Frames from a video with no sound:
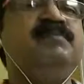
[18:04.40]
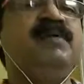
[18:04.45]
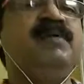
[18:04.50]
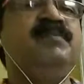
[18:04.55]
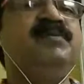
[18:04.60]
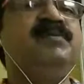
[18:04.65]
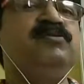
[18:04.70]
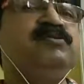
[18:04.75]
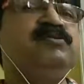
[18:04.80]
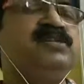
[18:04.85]
I'm
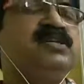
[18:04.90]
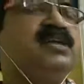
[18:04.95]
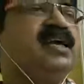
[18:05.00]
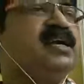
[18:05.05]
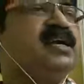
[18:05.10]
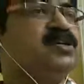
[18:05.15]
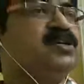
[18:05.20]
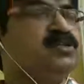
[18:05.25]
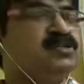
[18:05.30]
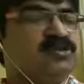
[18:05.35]
using a
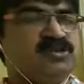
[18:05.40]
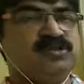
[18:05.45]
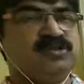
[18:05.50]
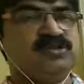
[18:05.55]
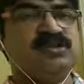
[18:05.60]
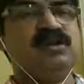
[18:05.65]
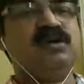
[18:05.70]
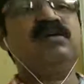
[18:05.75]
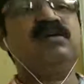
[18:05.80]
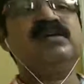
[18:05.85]
good
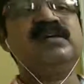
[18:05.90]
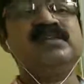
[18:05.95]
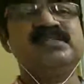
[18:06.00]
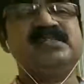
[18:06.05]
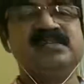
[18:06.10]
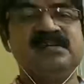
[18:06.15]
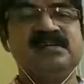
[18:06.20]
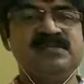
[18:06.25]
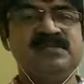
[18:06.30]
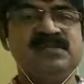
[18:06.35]
or a
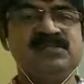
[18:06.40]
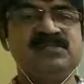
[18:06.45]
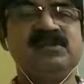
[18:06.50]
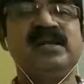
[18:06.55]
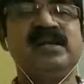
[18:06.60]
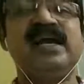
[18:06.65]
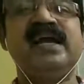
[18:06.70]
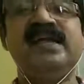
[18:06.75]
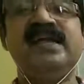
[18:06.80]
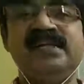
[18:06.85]
service
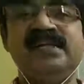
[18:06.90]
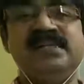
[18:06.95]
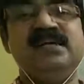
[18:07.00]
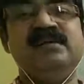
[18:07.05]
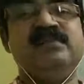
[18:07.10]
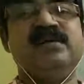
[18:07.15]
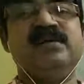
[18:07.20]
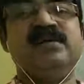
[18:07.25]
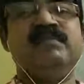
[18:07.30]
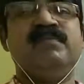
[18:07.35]
or anything
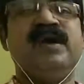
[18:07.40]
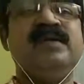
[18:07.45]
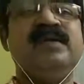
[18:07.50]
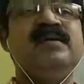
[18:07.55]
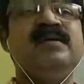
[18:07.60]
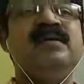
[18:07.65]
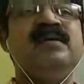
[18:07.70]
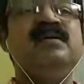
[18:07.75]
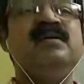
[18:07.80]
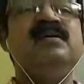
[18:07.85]
for my
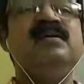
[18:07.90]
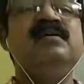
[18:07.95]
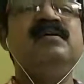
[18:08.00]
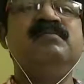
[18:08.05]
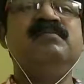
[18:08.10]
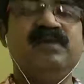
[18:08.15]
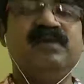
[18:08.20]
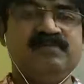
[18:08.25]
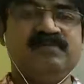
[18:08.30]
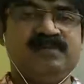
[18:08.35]

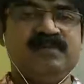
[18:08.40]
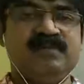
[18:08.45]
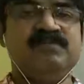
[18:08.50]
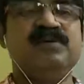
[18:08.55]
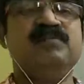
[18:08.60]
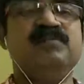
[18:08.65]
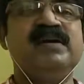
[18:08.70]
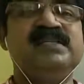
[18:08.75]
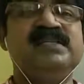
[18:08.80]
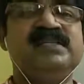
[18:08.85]
for, for,
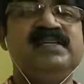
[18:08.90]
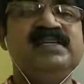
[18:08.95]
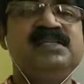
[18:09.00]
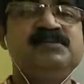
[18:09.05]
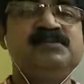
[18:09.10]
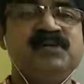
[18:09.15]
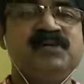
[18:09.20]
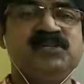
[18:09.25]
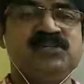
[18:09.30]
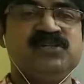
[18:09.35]
for my
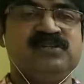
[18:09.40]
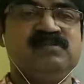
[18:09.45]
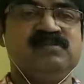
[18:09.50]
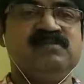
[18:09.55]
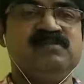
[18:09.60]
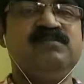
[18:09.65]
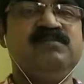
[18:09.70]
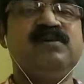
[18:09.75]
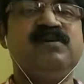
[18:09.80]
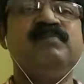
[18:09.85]
satisfaction,
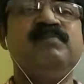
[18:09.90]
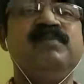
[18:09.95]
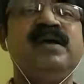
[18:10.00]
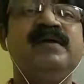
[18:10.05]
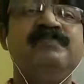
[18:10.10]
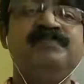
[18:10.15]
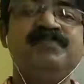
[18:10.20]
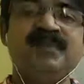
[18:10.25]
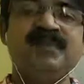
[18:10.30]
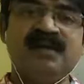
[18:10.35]
for my,
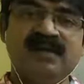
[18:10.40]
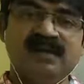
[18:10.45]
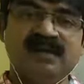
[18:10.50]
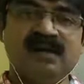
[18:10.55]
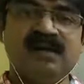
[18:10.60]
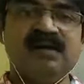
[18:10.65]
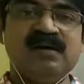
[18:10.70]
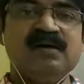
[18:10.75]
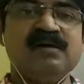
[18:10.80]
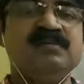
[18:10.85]

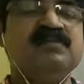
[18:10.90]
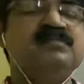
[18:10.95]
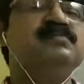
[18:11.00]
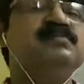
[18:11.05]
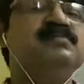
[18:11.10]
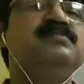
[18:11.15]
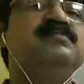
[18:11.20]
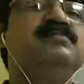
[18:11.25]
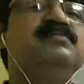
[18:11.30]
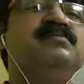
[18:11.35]
uh,
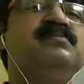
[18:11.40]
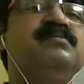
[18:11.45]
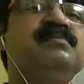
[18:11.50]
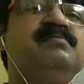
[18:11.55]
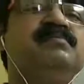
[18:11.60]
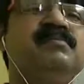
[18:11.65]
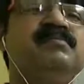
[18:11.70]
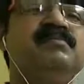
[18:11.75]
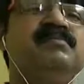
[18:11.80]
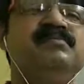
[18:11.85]

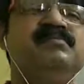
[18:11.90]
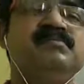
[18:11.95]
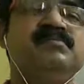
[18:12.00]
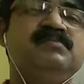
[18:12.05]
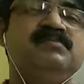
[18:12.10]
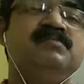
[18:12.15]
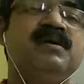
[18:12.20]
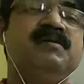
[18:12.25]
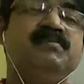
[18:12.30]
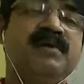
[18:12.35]

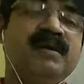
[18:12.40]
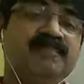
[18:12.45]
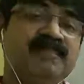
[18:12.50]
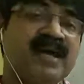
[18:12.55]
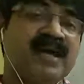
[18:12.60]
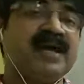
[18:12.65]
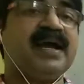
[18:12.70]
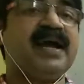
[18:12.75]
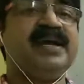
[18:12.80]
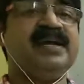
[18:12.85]
my, my
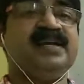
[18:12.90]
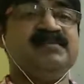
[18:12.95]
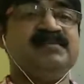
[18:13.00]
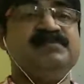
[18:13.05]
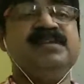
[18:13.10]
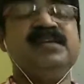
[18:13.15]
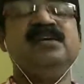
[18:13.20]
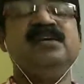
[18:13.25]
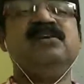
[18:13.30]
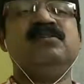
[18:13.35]
my kind of
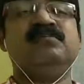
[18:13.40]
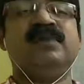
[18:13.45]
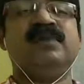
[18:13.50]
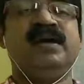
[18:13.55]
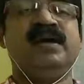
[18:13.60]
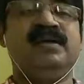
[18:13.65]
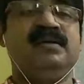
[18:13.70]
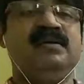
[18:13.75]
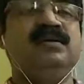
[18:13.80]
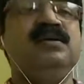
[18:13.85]
thing or
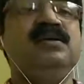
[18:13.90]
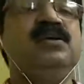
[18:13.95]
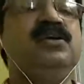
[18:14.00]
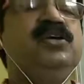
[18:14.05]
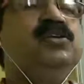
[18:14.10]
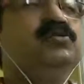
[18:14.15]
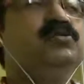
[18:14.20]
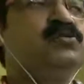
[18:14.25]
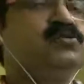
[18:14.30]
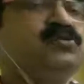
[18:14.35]
my
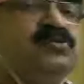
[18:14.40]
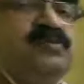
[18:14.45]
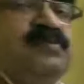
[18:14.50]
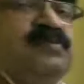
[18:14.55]
use,